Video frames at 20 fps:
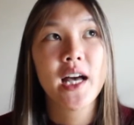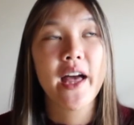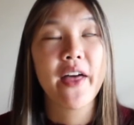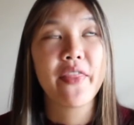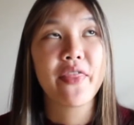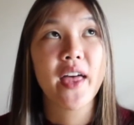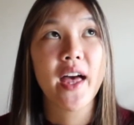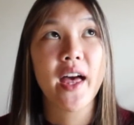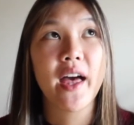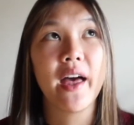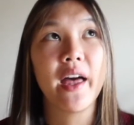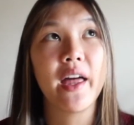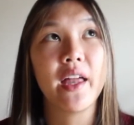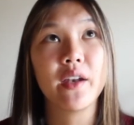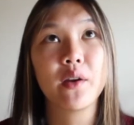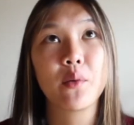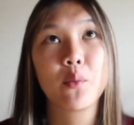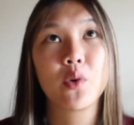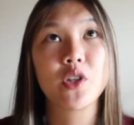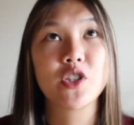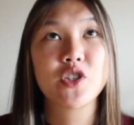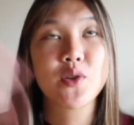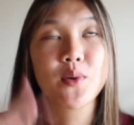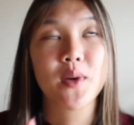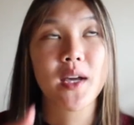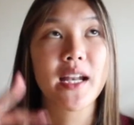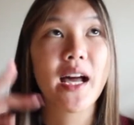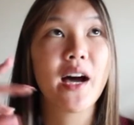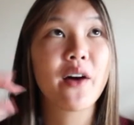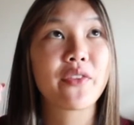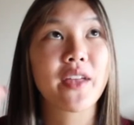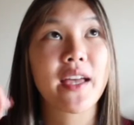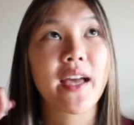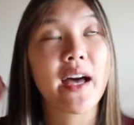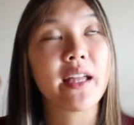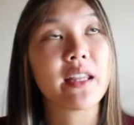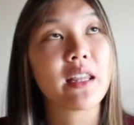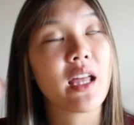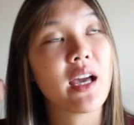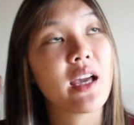and then once you get out they
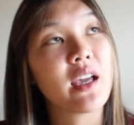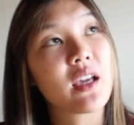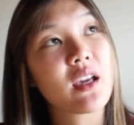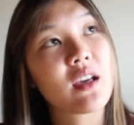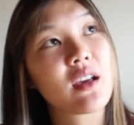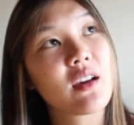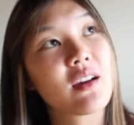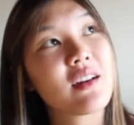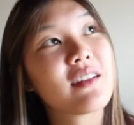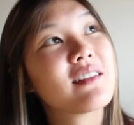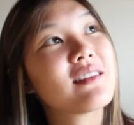had like